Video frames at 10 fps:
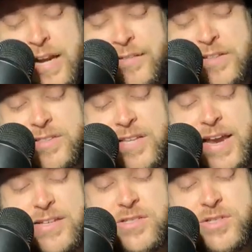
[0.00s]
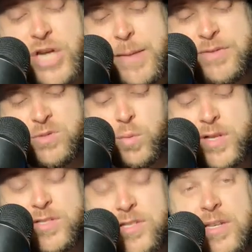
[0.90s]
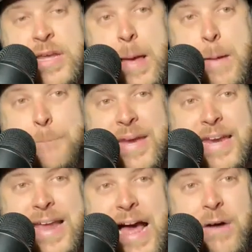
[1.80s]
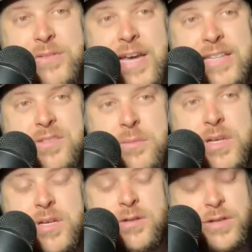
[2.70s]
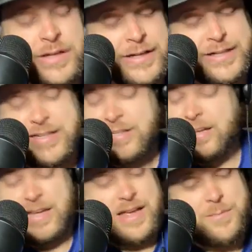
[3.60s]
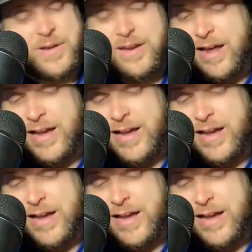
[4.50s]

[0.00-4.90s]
Can the Saints, Jameis Winston, beat out Taysom Hill? I mean,